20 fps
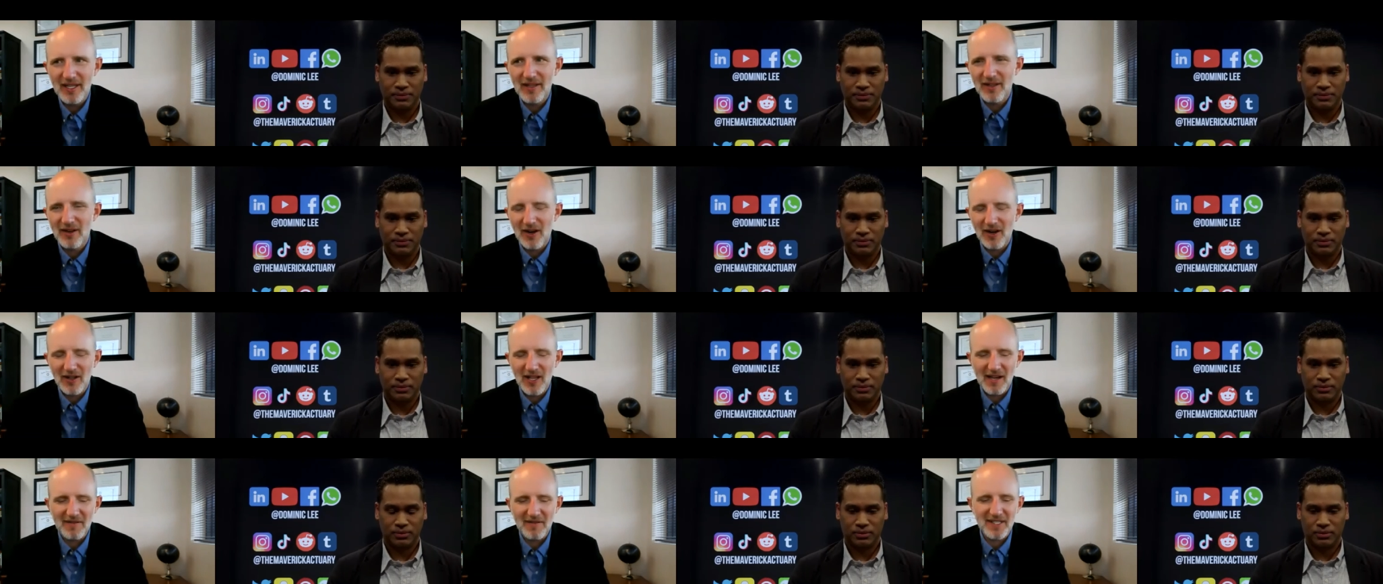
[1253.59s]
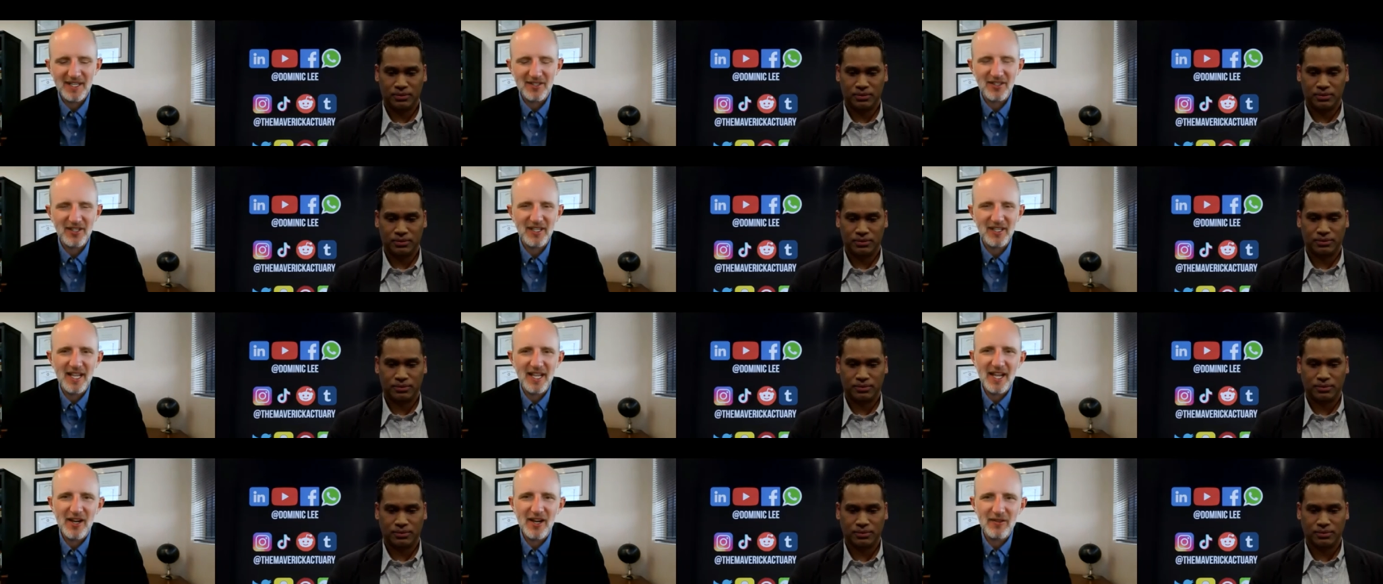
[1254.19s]
Speaker 1: either our live session
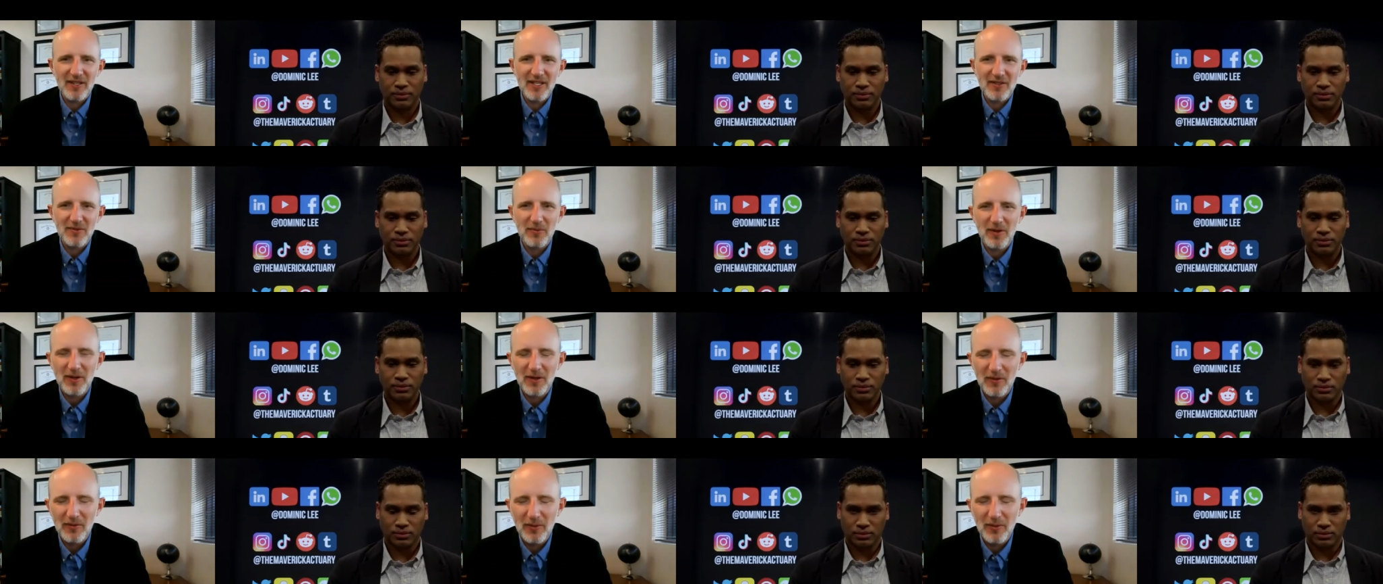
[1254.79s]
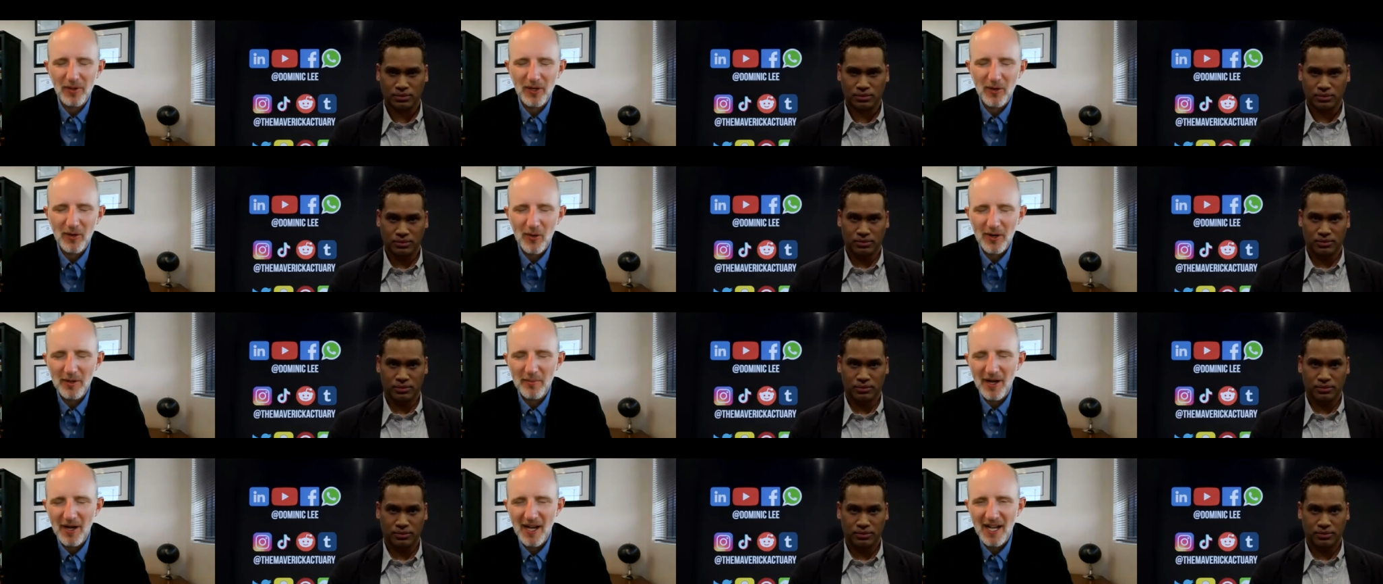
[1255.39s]
today or these re- the
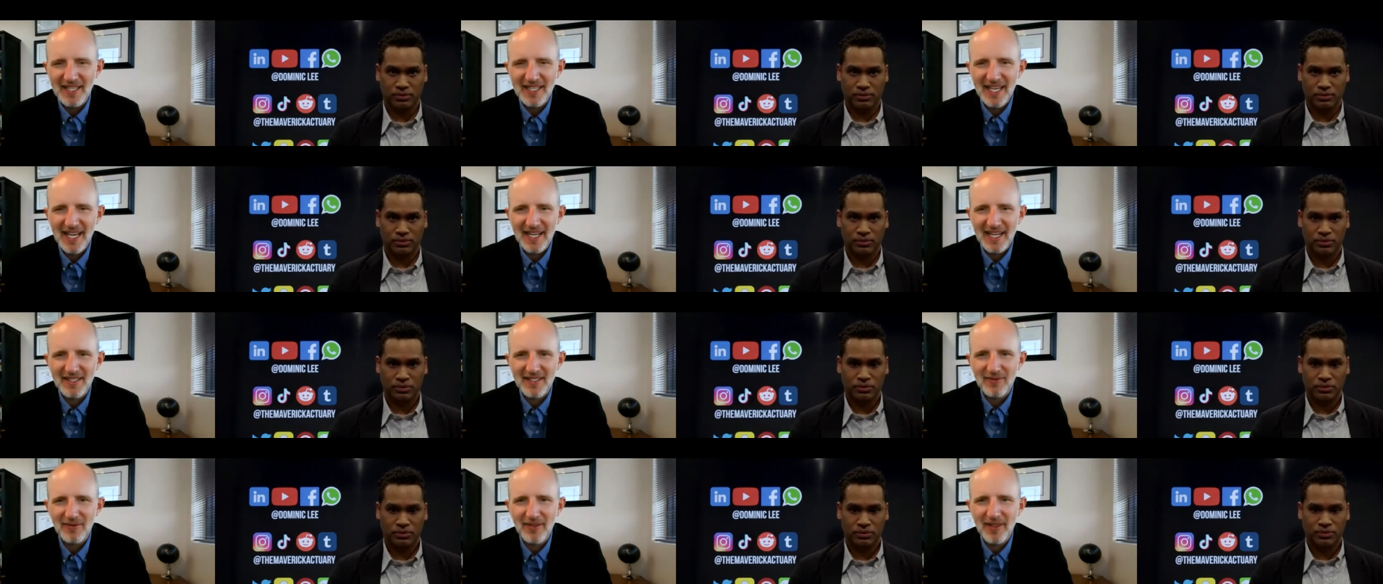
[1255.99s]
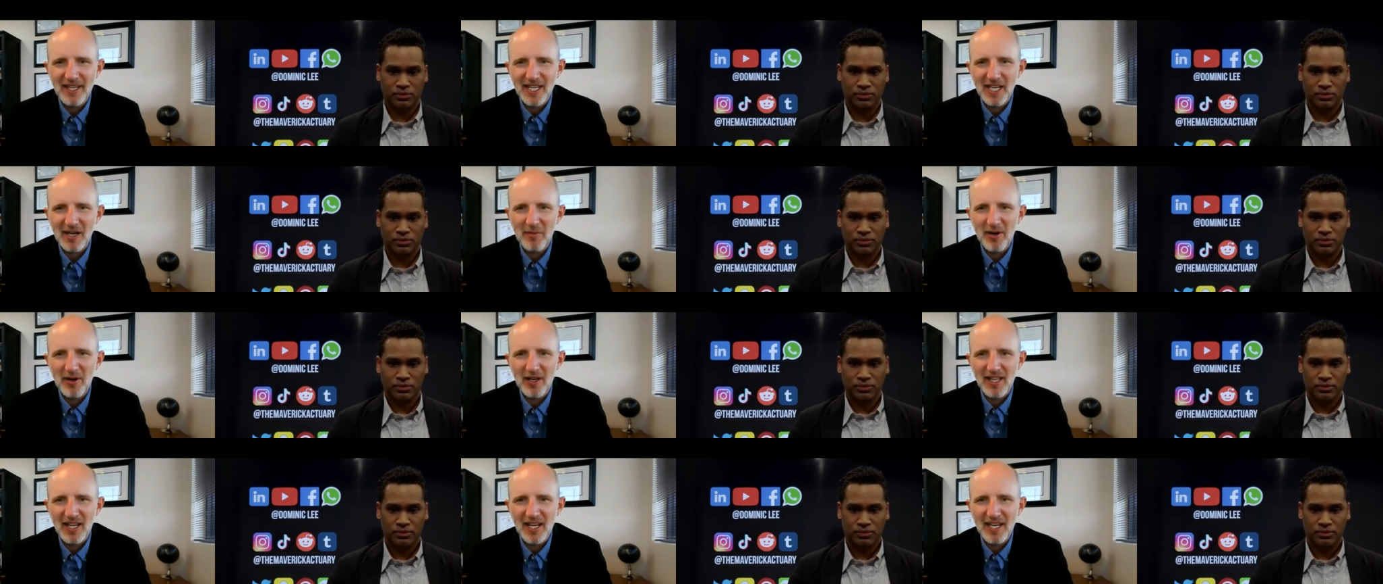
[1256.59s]
recorded podcasts when they come
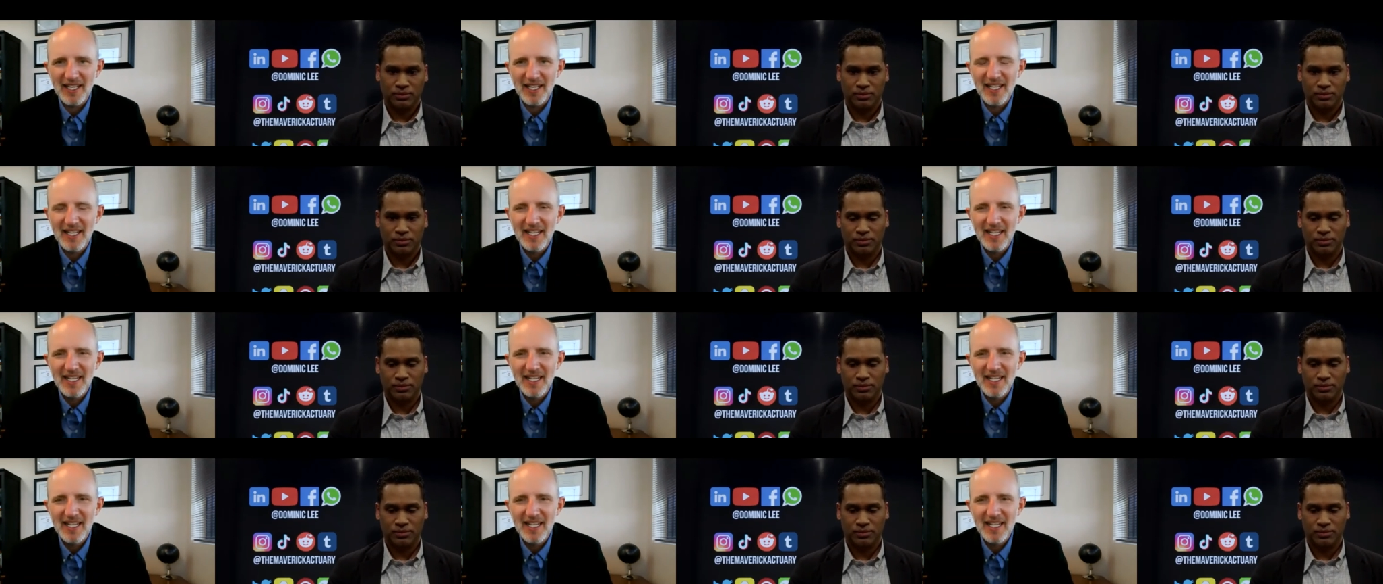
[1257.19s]
online?